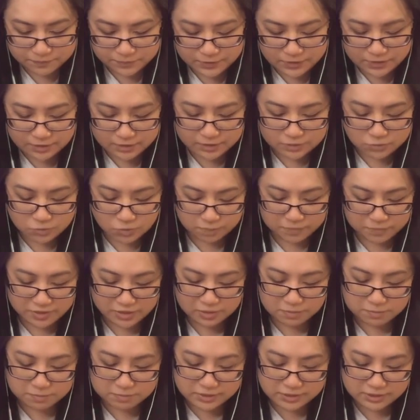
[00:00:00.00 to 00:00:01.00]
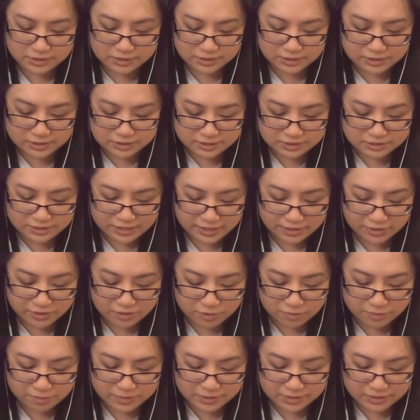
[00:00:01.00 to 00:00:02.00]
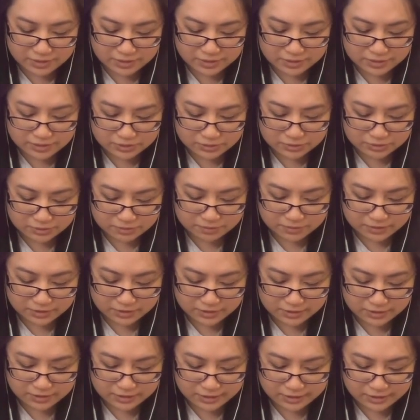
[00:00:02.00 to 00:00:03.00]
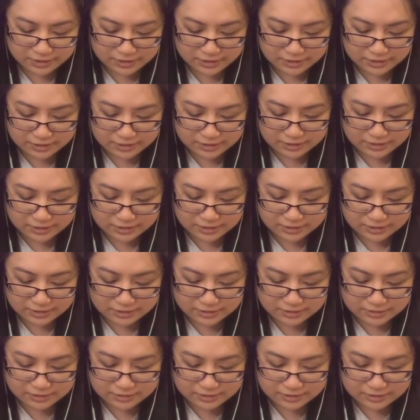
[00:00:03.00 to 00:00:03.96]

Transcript: this won't be completely to scale, but let's do something like this.